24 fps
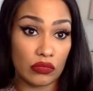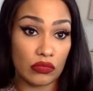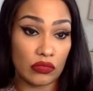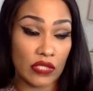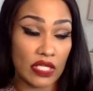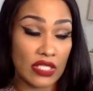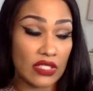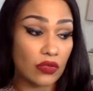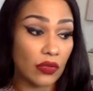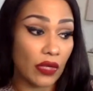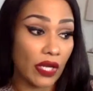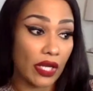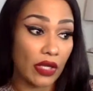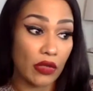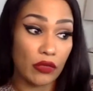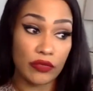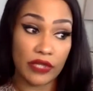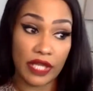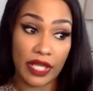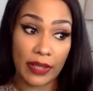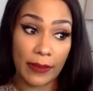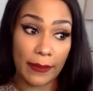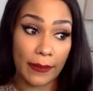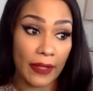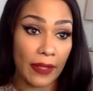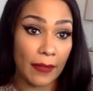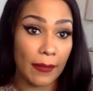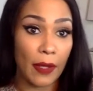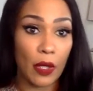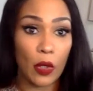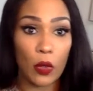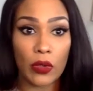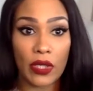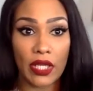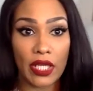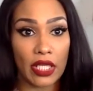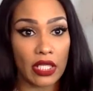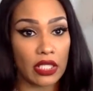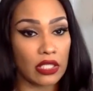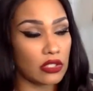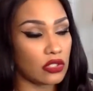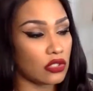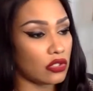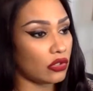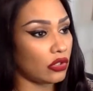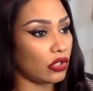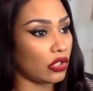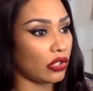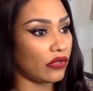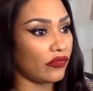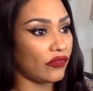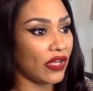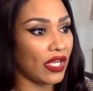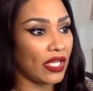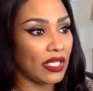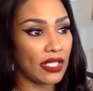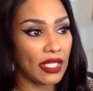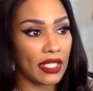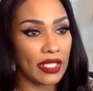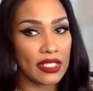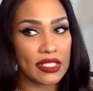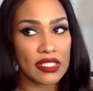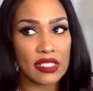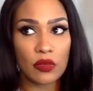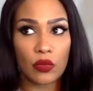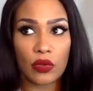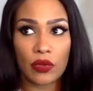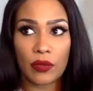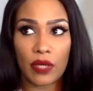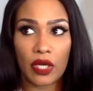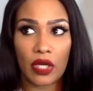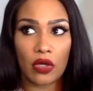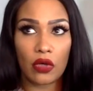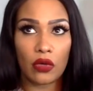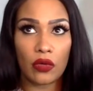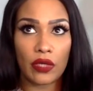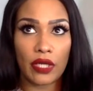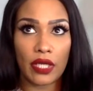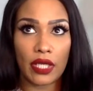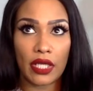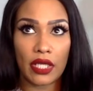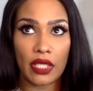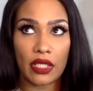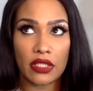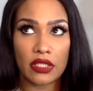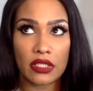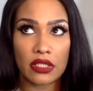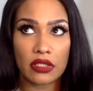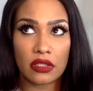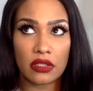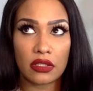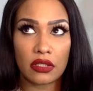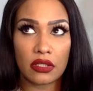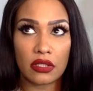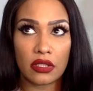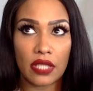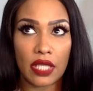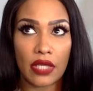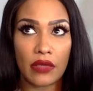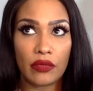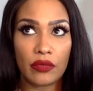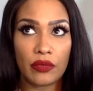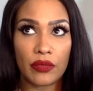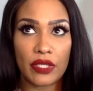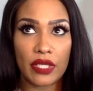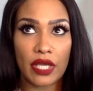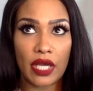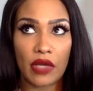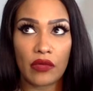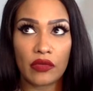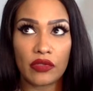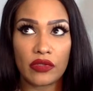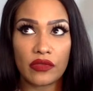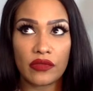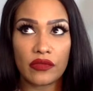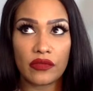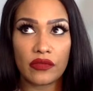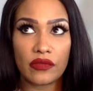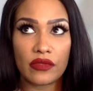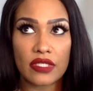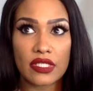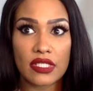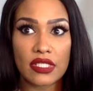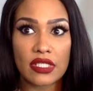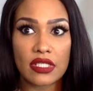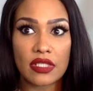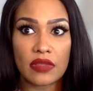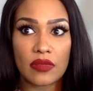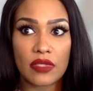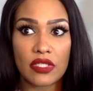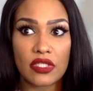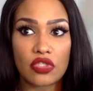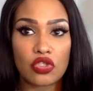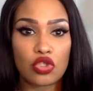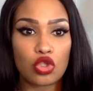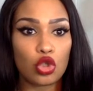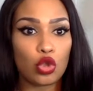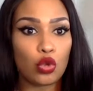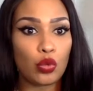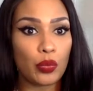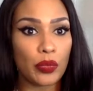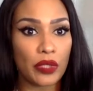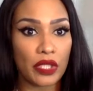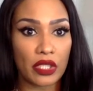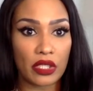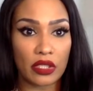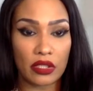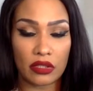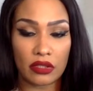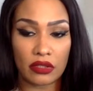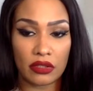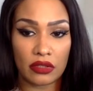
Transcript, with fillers: That's why I don't date men my own age. You know, if I dated someone my own age, they would be, I would see them as stupid.